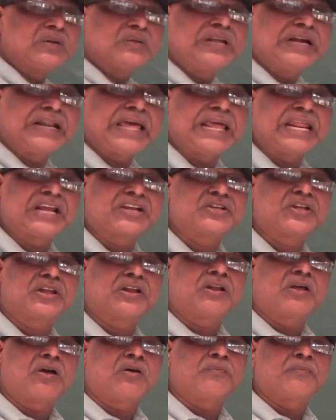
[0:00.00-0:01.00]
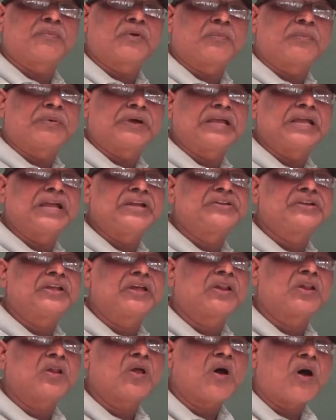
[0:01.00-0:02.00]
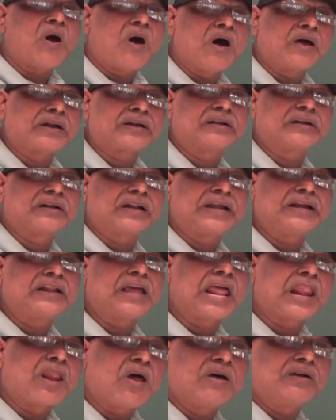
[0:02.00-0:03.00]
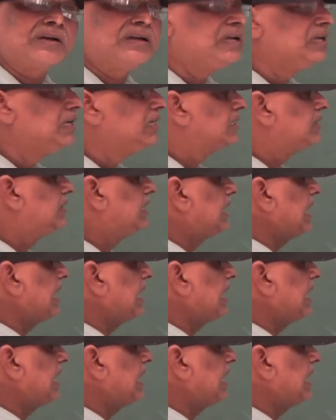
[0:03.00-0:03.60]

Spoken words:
to the direction of propagation or right along the